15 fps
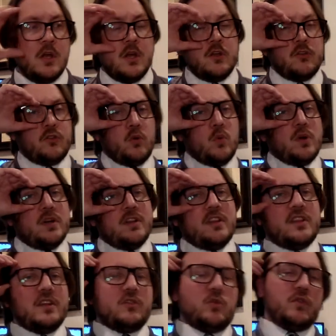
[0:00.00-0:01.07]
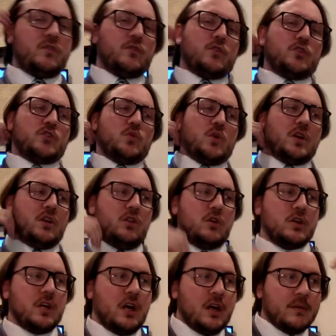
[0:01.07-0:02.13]
So one of the things we first want
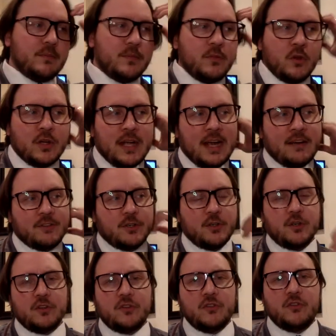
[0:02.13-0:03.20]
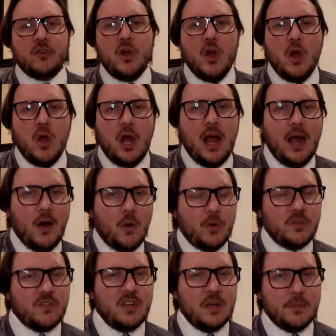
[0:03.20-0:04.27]
to look after is how
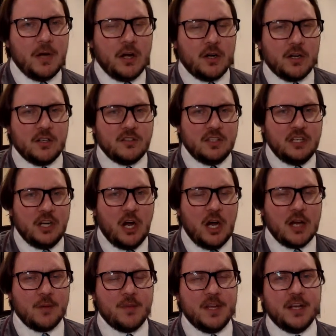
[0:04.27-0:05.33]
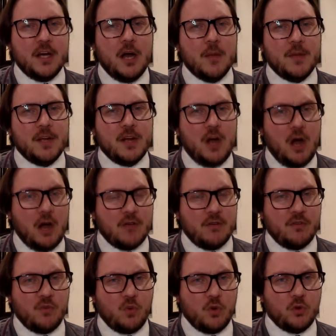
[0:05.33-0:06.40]
is the American economy coming off of
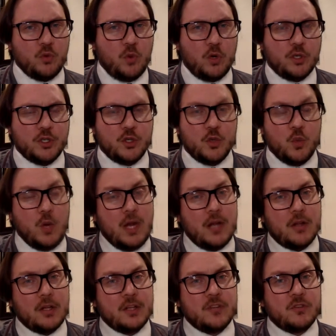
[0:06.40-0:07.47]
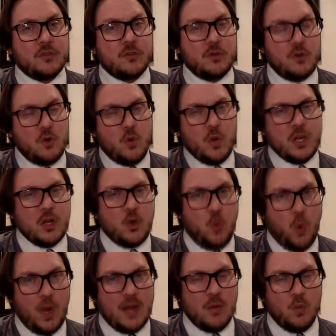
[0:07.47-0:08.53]
World War II? Well, it's doing
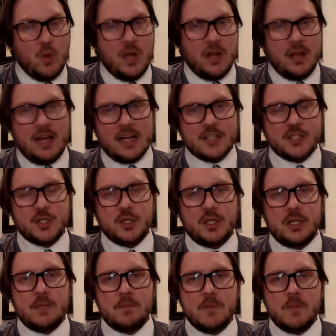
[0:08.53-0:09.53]
quite well, actually.